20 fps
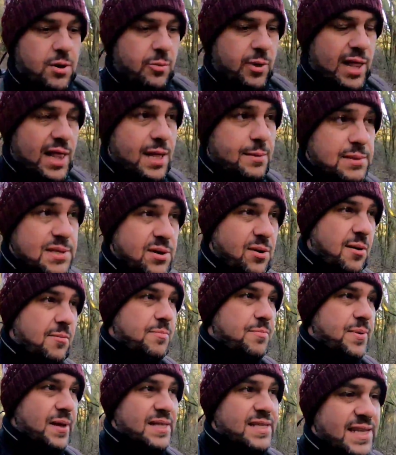Welcome to a
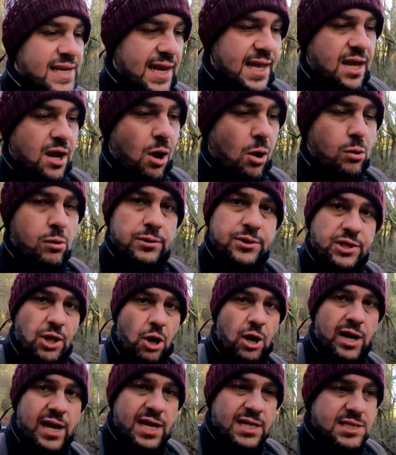bitterly cold
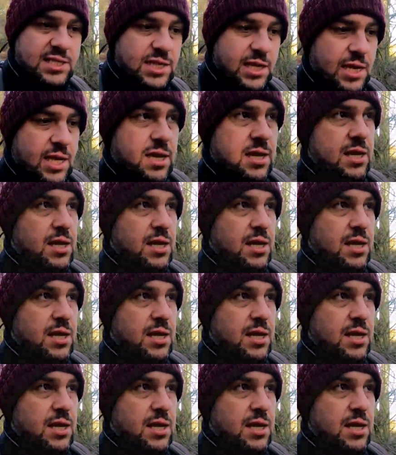Doncaster.